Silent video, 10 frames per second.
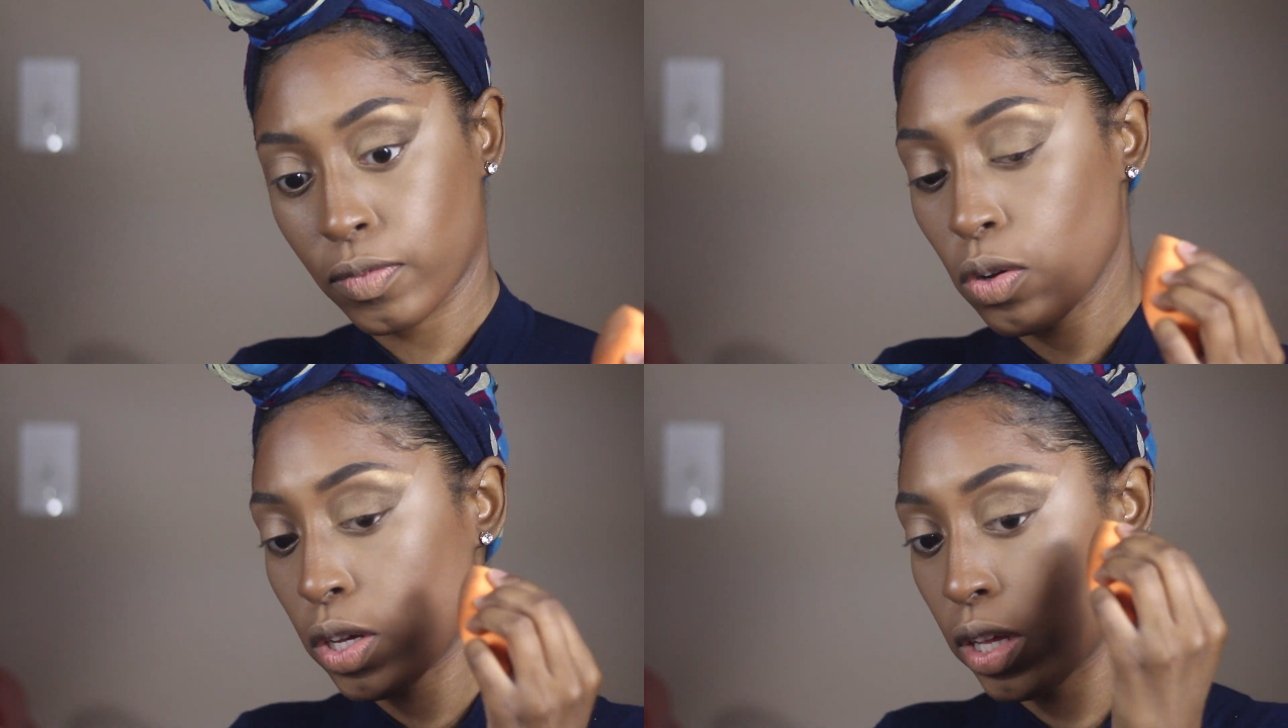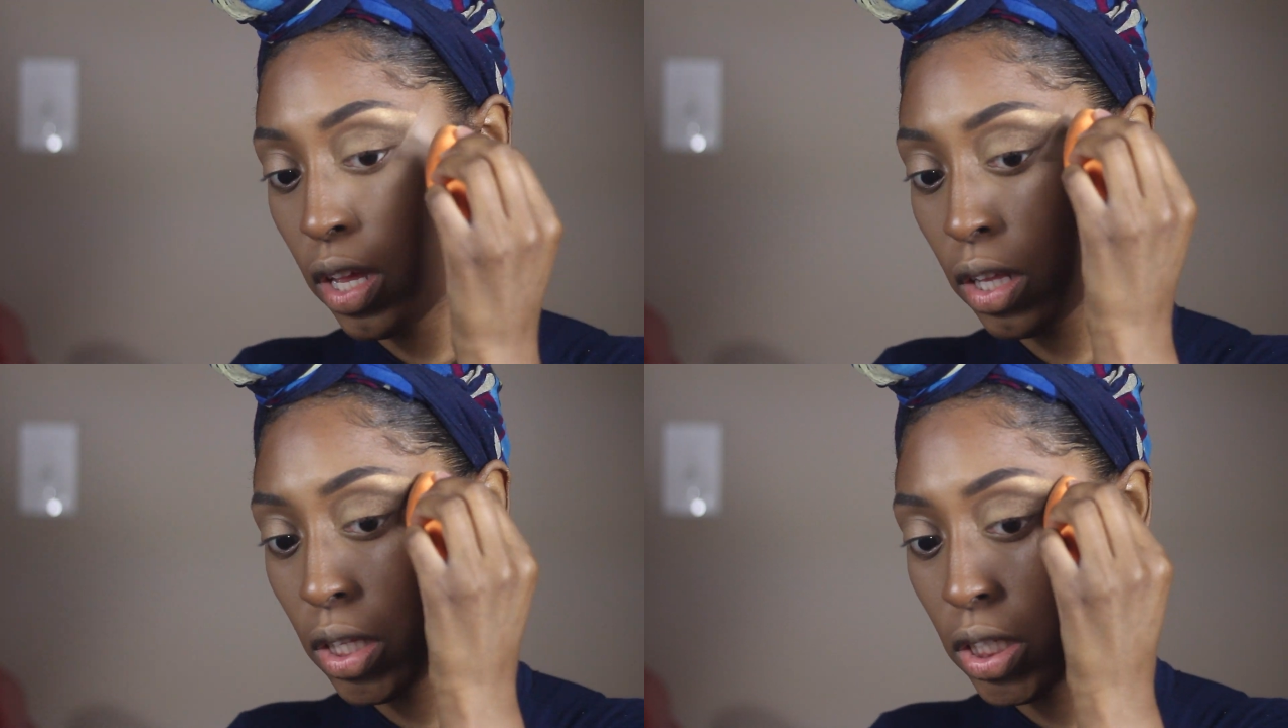Okay,
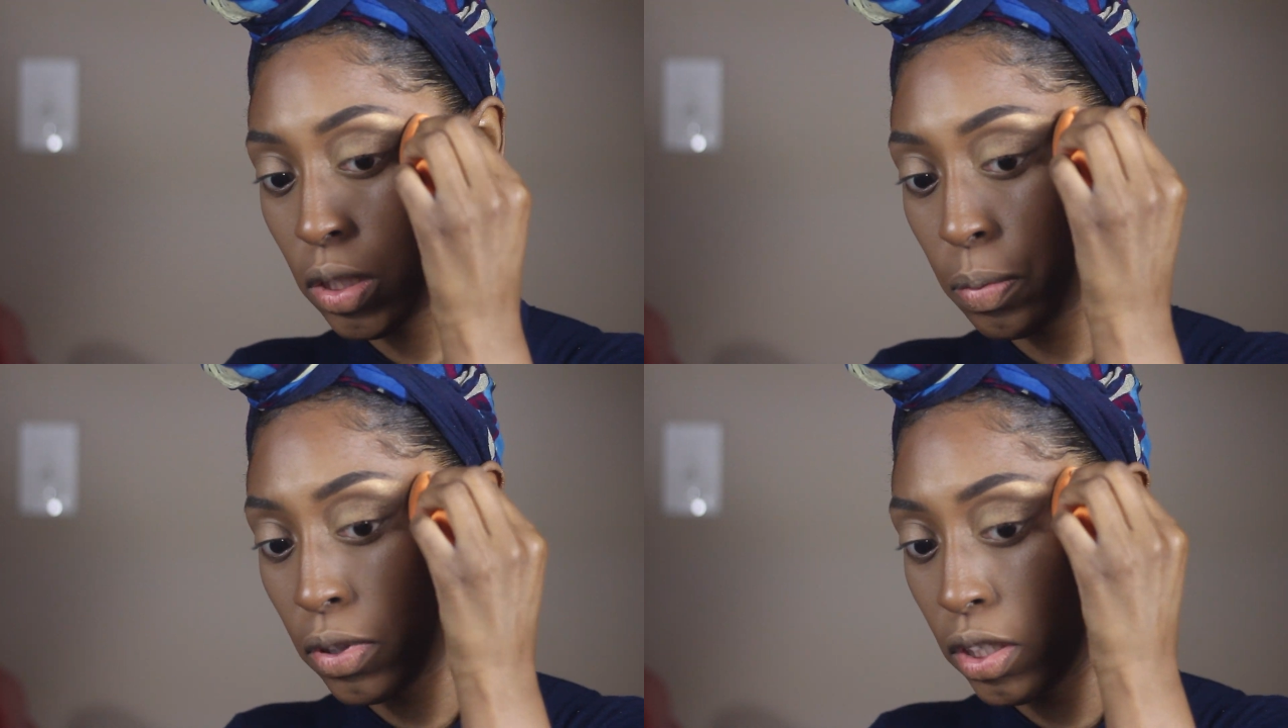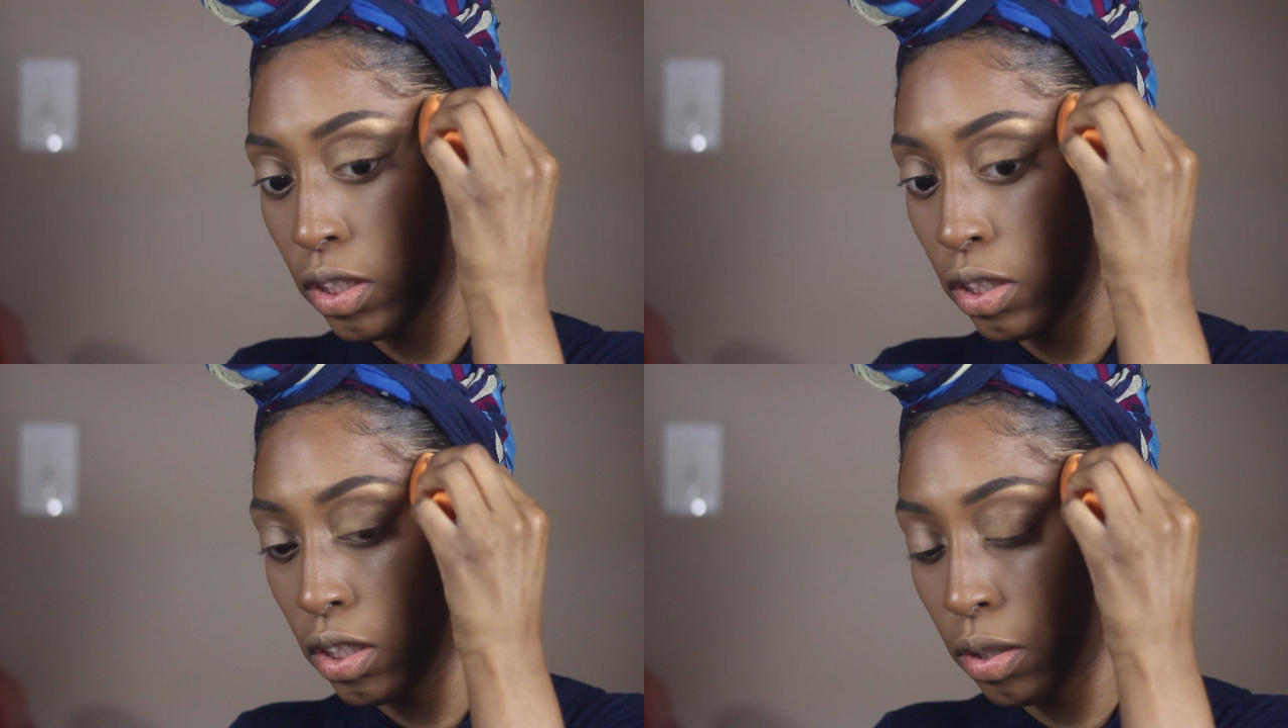that looks
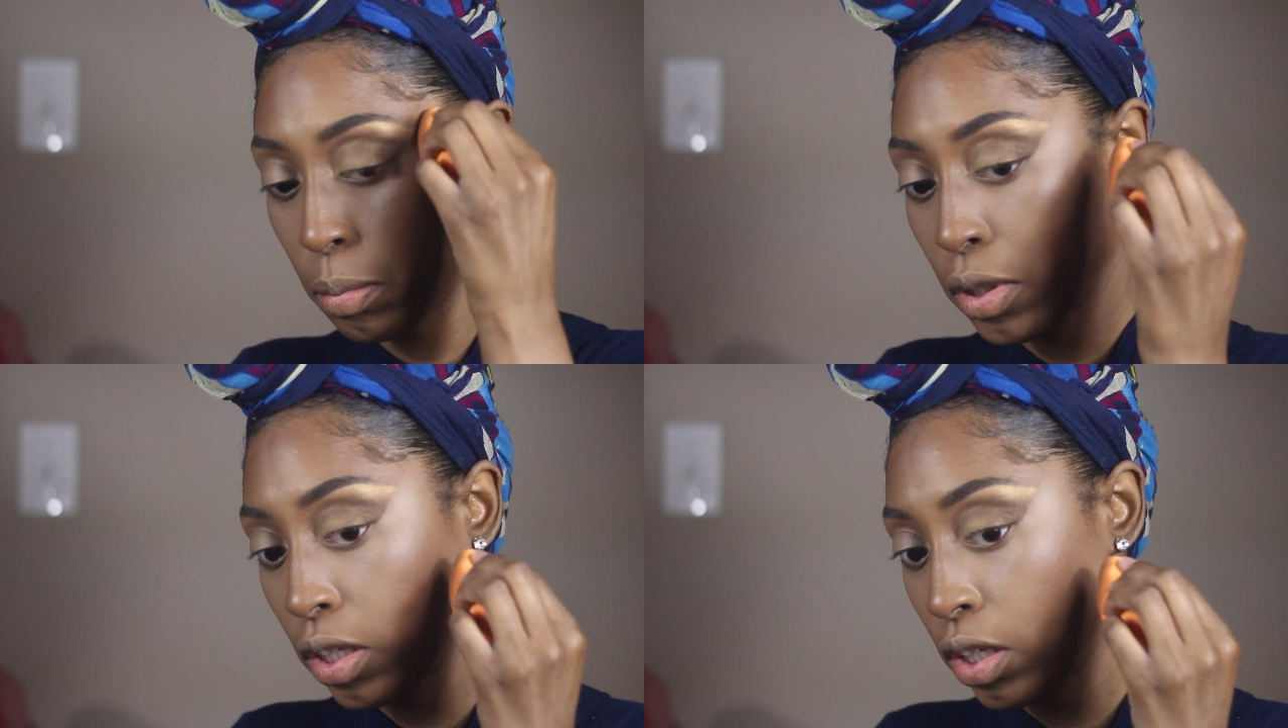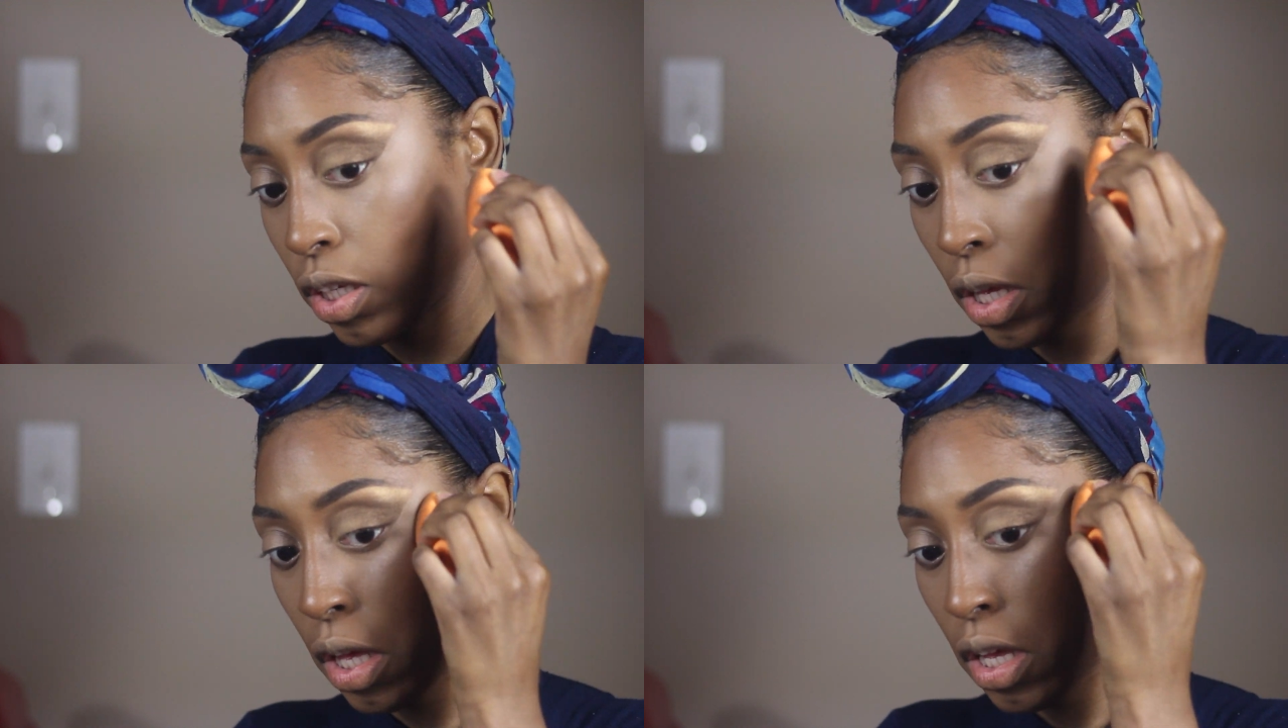pretty good, but